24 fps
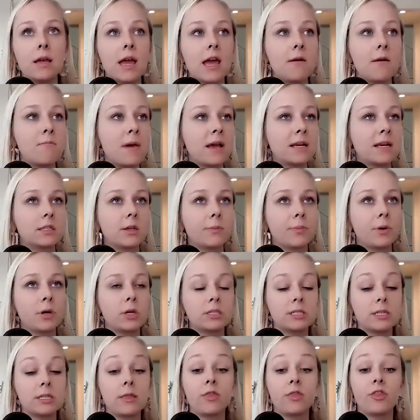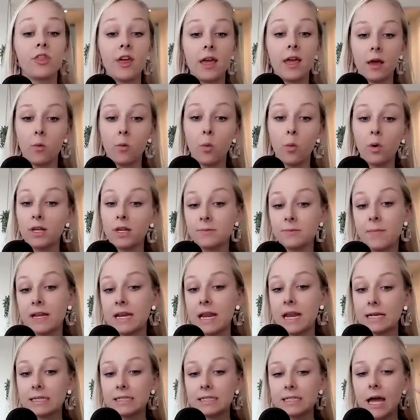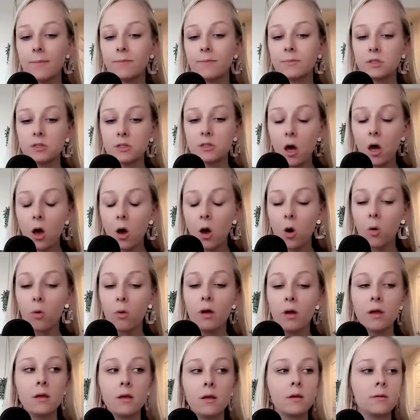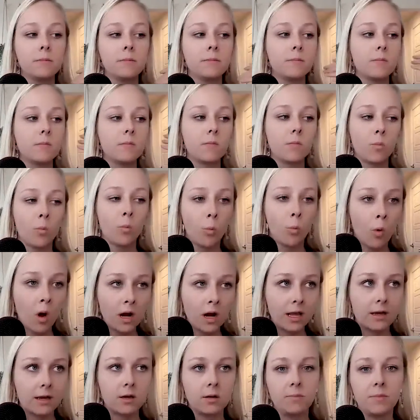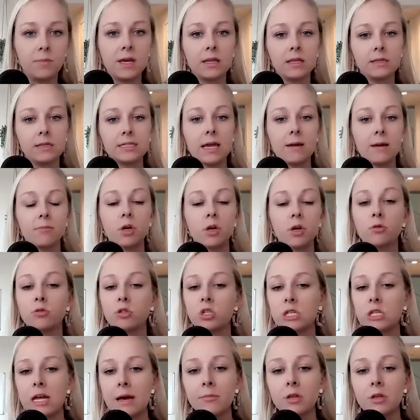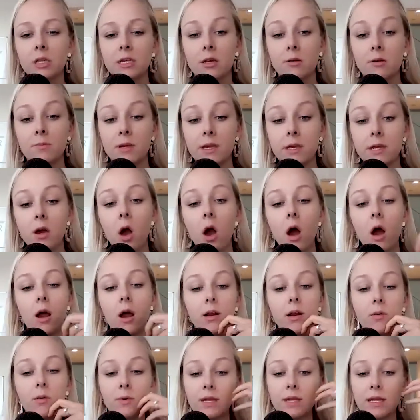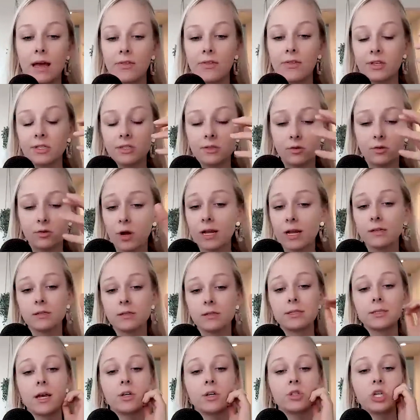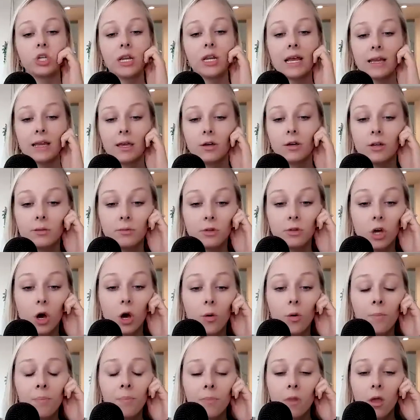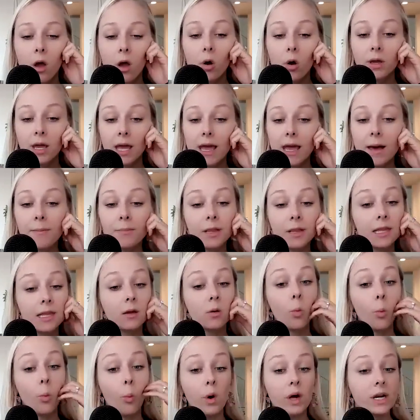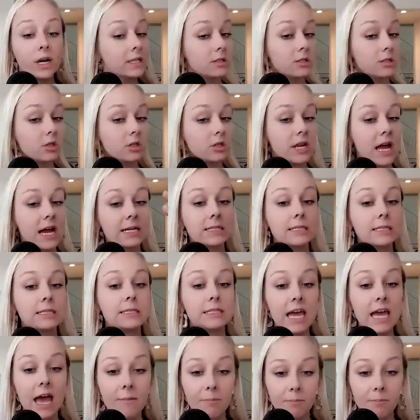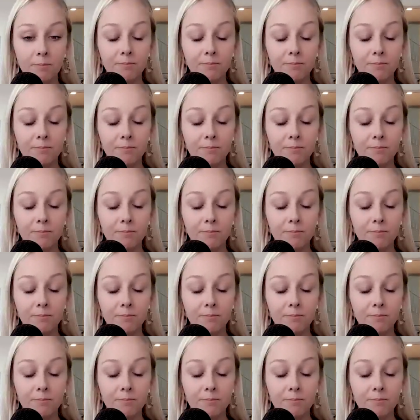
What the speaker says: it makes a person think, what is my next step? So what it could be, let's say I'm coaching Emily on PR and we have this great discussion. I could go, okay, Emily, what is your next step?